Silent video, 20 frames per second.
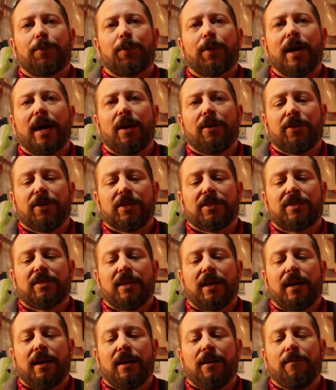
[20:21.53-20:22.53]

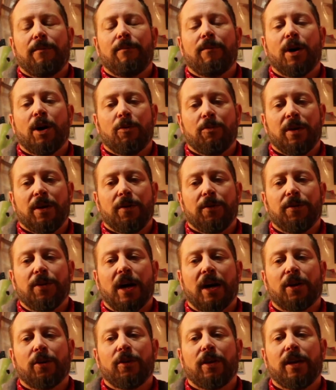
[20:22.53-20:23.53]
proudest moment,
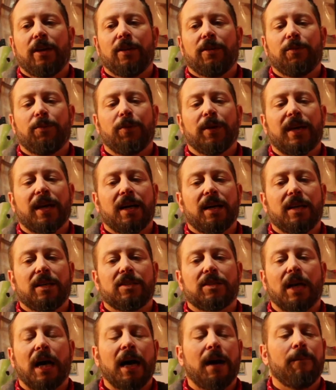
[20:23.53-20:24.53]
not only
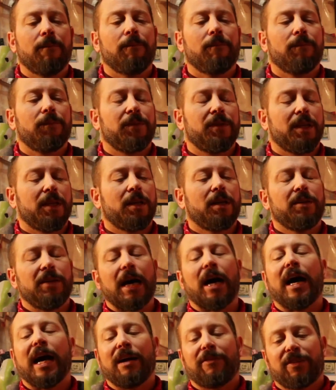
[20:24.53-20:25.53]
because,
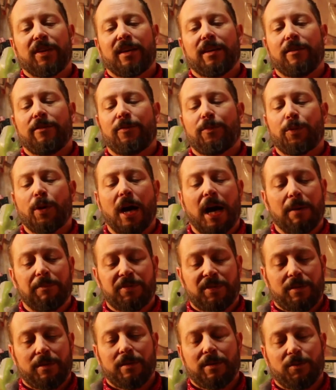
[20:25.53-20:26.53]
now I have to give
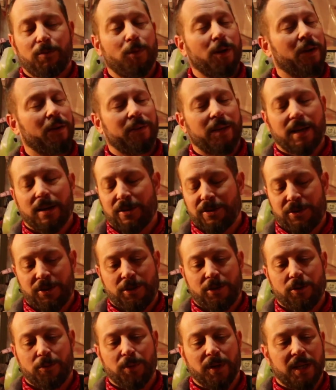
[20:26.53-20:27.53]
props where they are
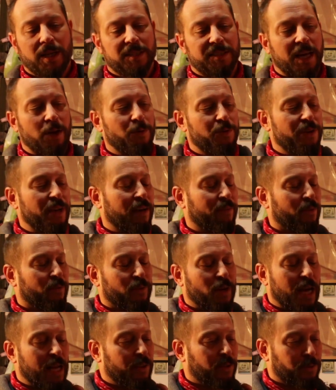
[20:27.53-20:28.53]
due, because I would never
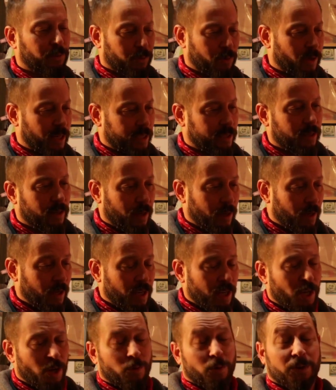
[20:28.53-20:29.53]
have gotten through it
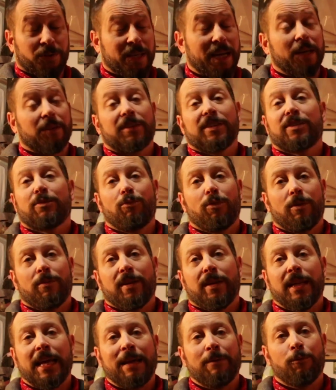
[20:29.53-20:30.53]
without this
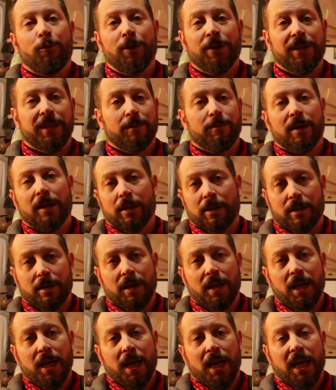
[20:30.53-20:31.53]
woman named Wendy Miller,
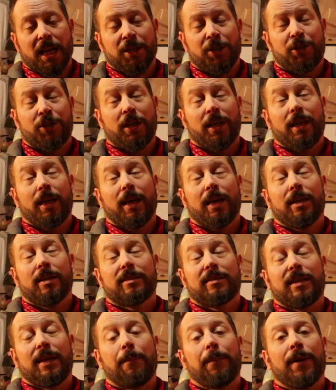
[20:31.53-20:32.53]
and she
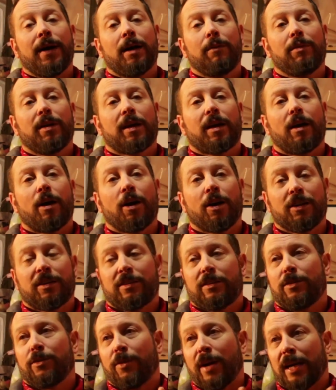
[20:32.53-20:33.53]
is the public
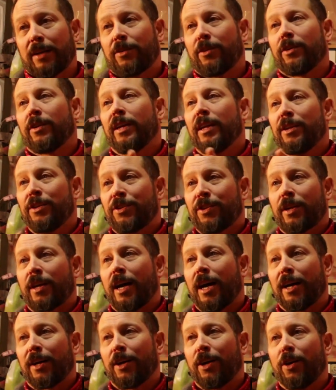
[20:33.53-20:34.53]
arts director in
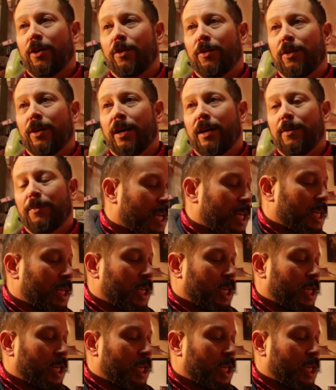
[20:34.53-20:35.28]
Chicago.